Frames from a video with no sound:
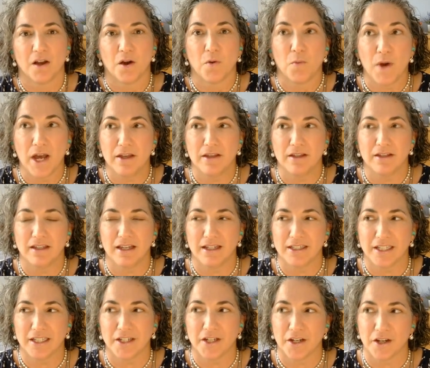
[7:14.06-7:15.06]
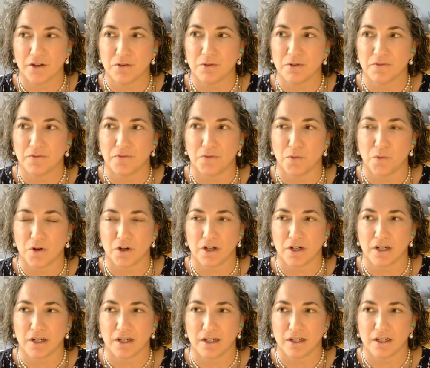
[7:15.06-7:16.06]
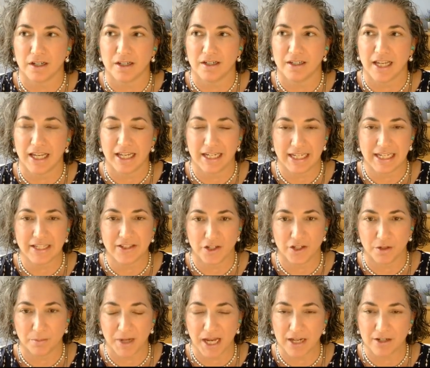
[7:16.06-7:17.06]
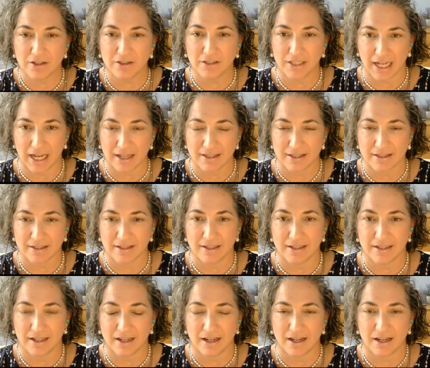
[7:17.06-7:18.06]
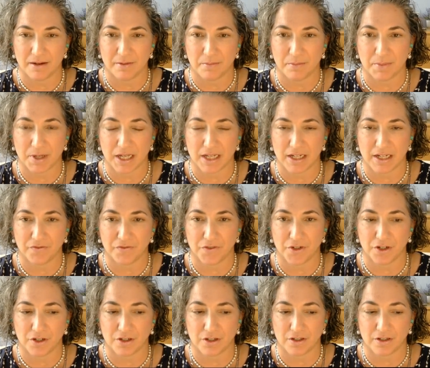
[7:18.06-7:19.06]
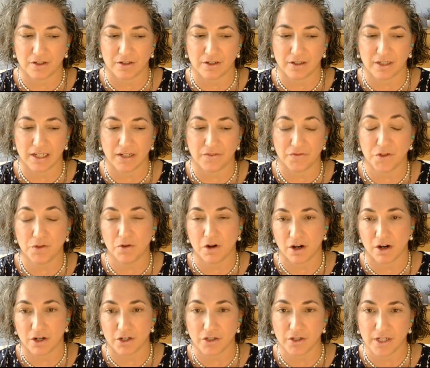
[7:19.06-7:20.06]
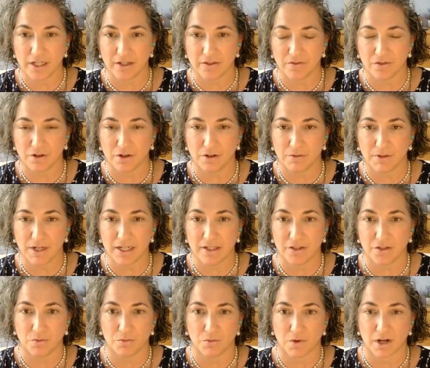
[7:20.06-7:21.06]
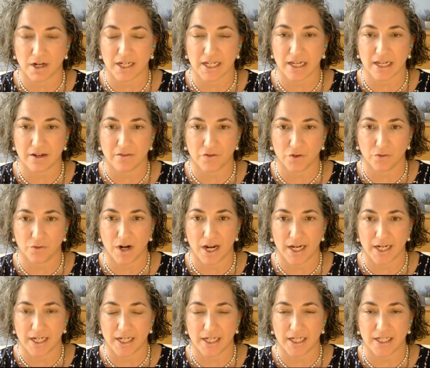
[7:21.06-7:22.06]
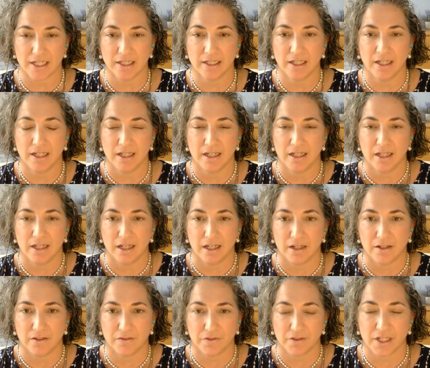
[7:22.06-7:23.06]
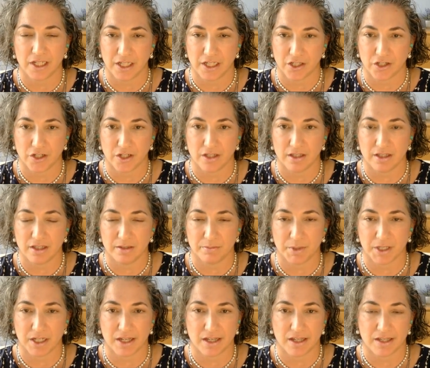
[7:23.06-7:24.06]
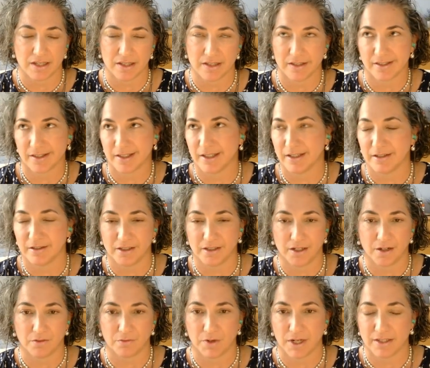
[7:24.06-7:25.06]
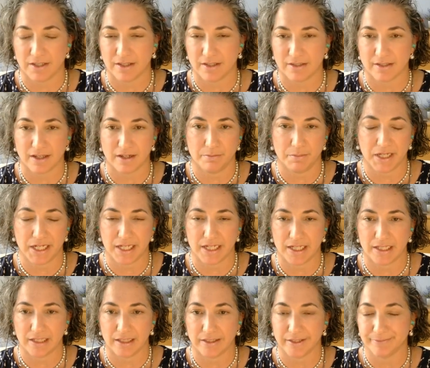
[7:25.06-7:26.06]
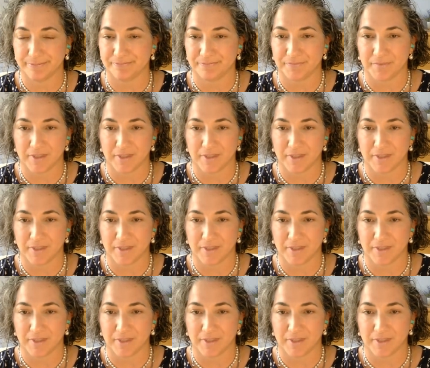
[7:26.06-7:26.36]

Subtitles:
Well, for an easier paddle, yes. But if you are training for a race, you want to get a variety of conditions, because, races can be in